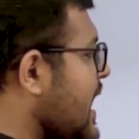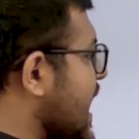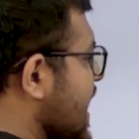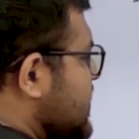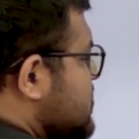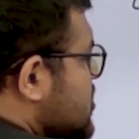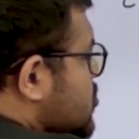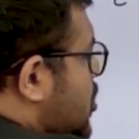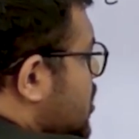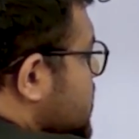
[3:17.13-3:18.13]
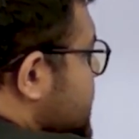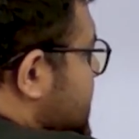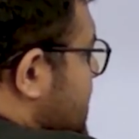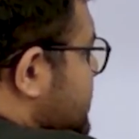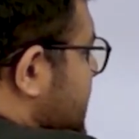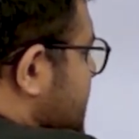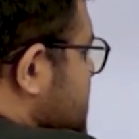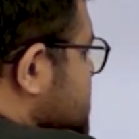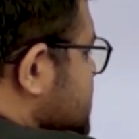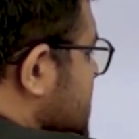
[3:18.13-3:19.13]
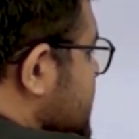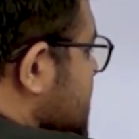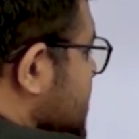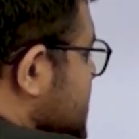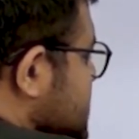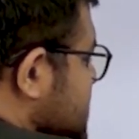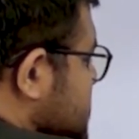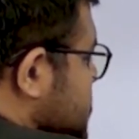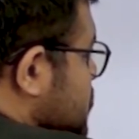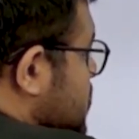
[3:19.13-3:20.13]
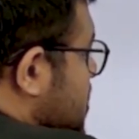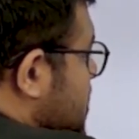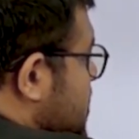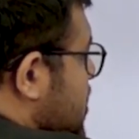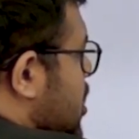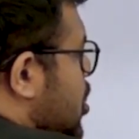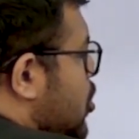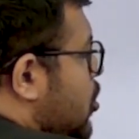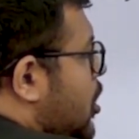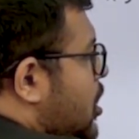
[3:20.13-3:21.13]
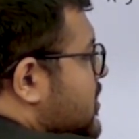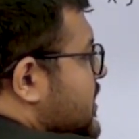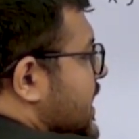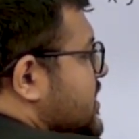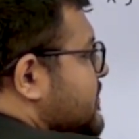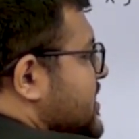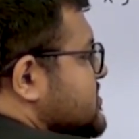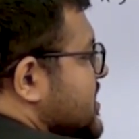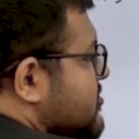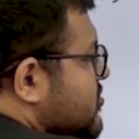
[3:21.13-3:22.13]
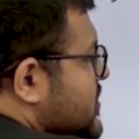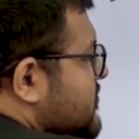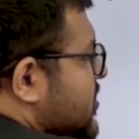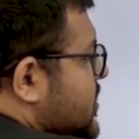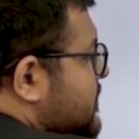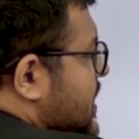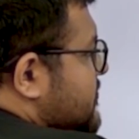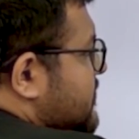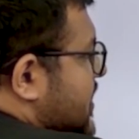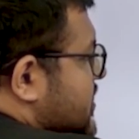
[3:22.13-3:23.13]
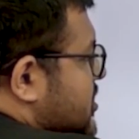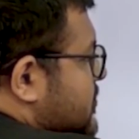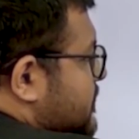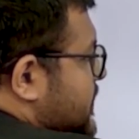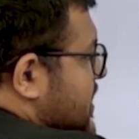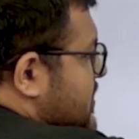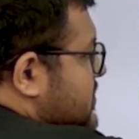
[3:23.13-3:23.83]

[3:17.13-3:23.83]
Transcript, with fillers: Either all the prime factors will be in this region only, or at max there will be one prime factor p.